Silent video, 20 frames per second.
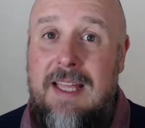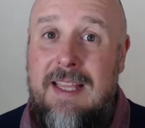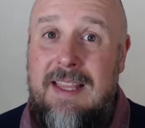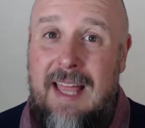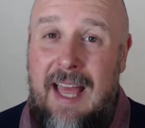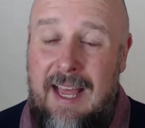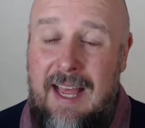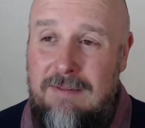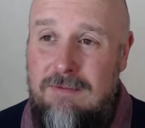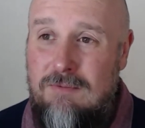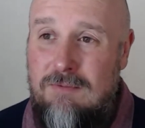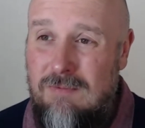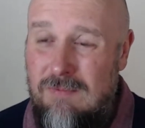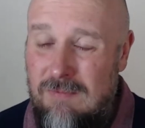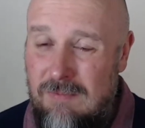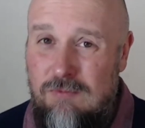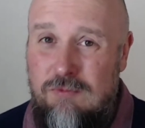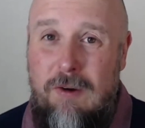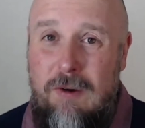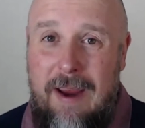That
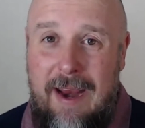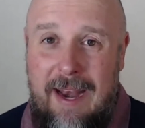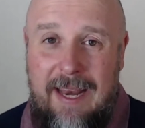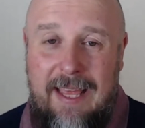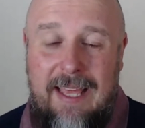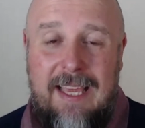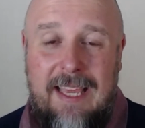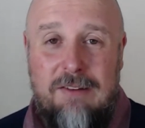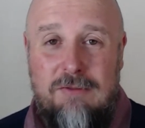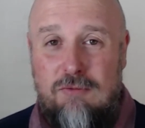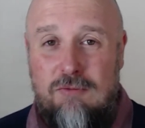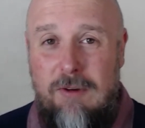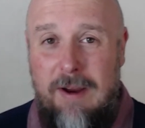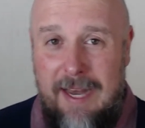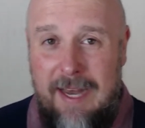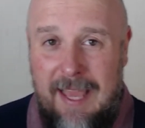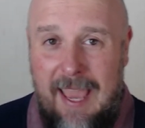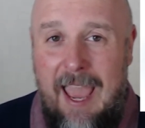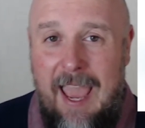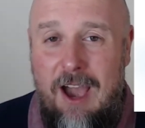really can
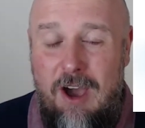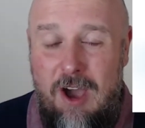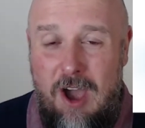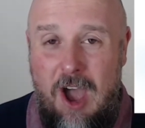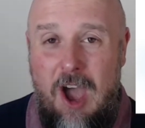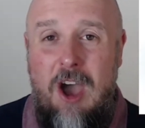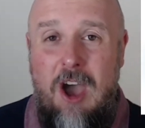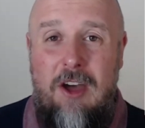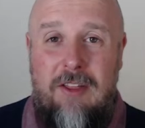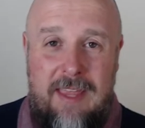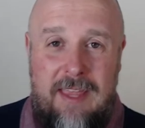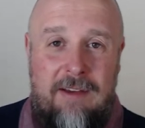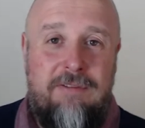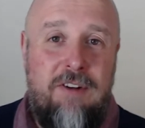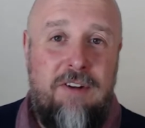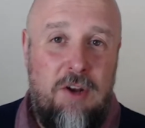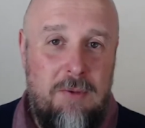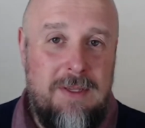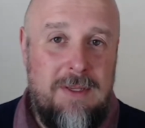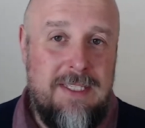hurt their
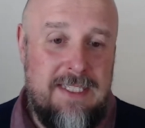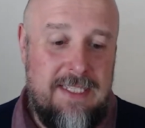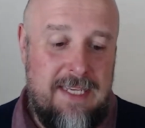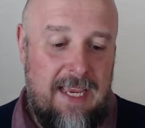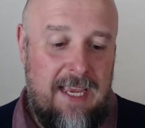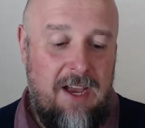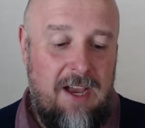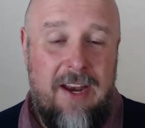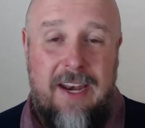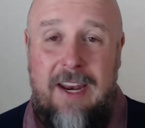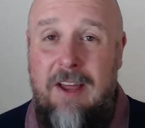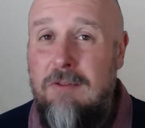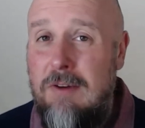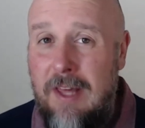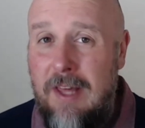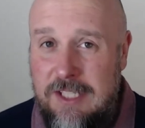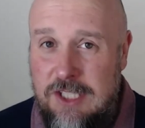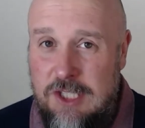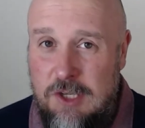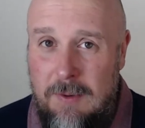fluency. I don't
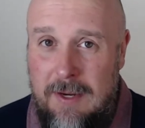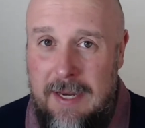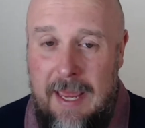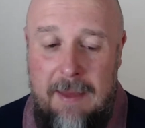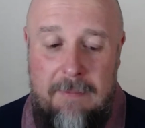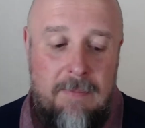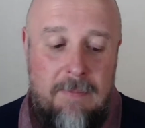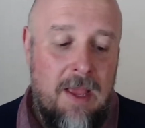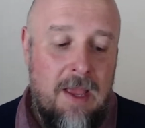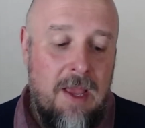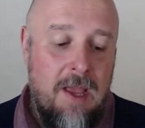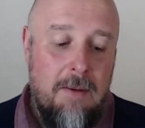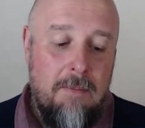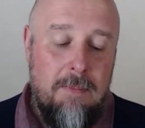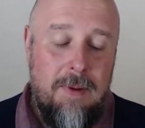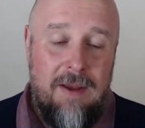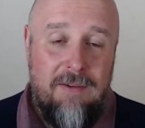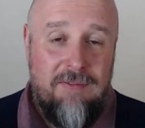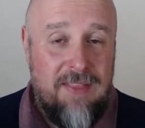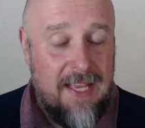like doing it.
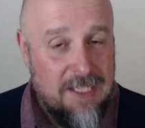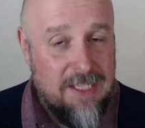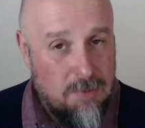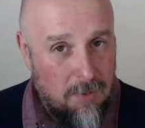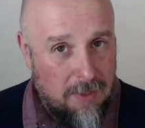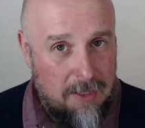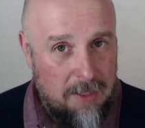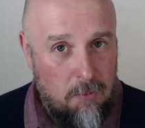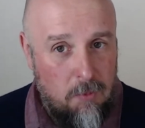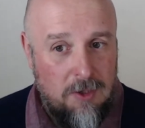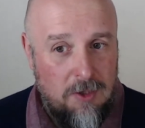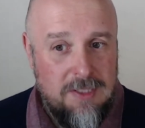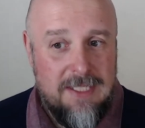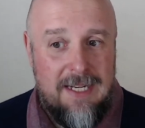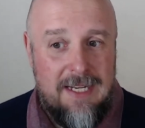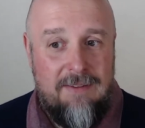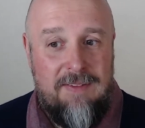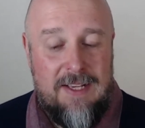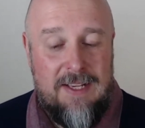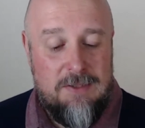But if that's what they want
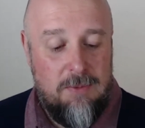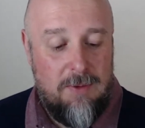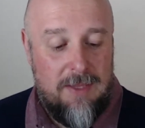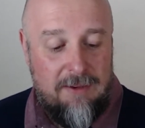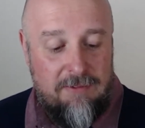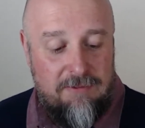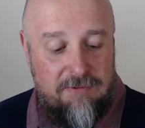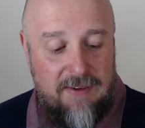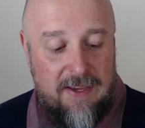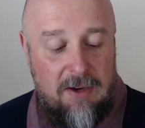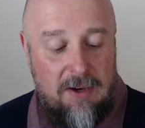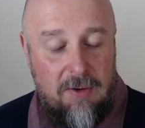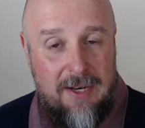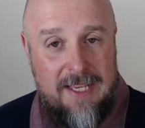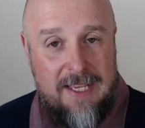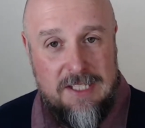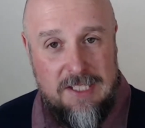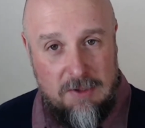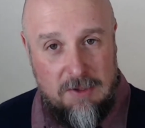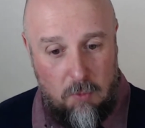and if that's what they feel
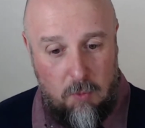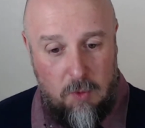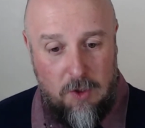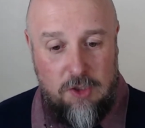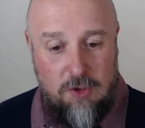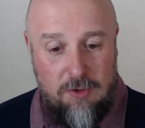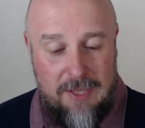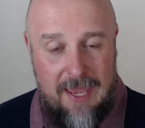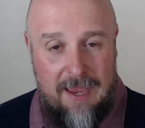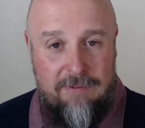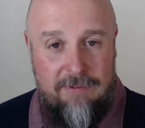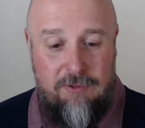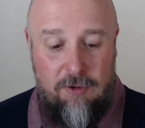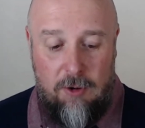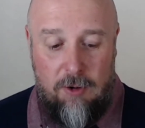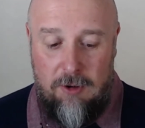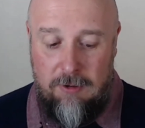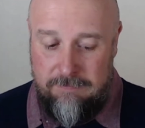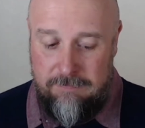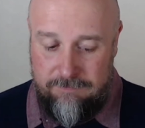is what you're there
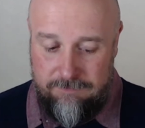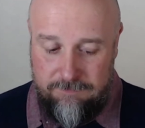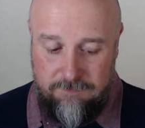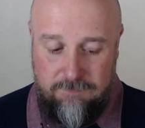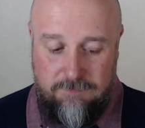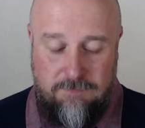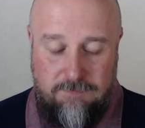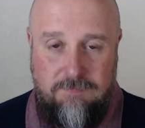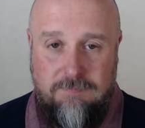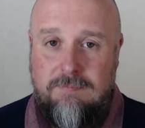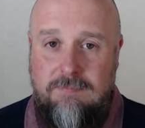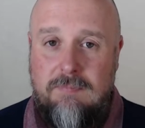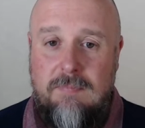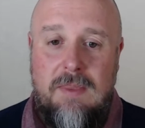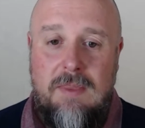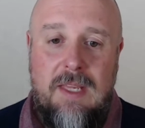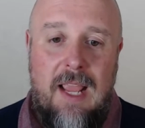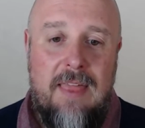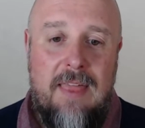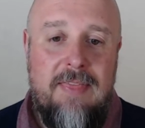for,
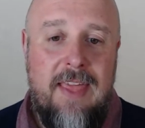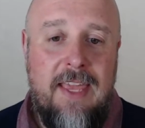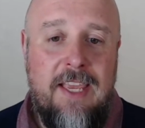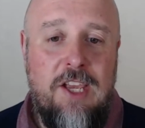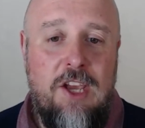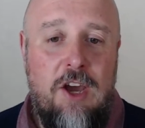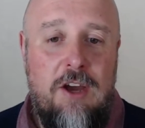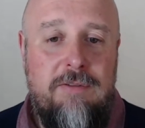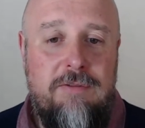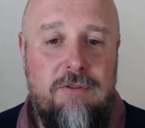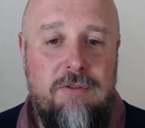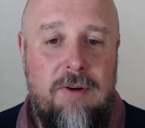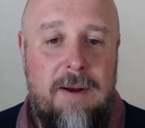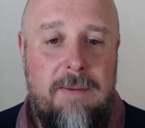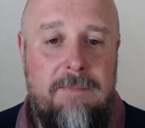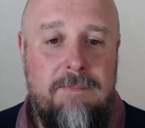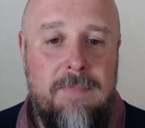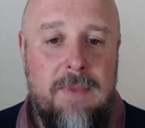then go for it.